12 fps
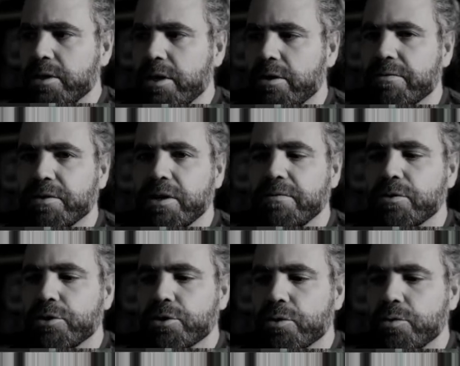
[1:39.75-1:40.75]
of an even
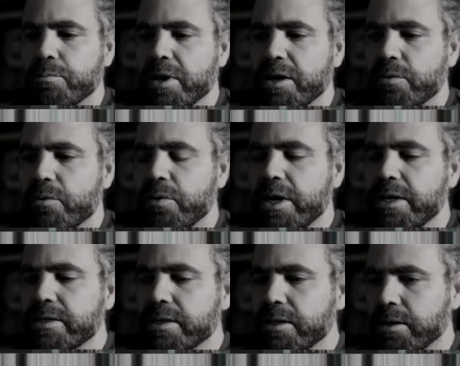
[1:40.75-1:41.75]
tone by
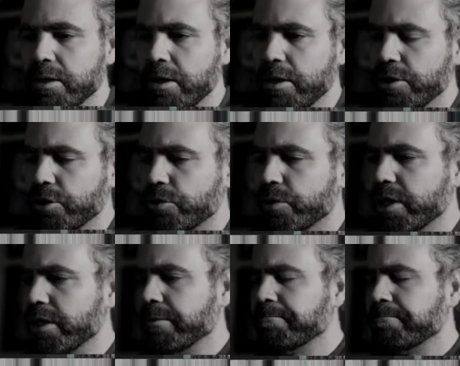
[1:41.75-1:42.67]
raising the green.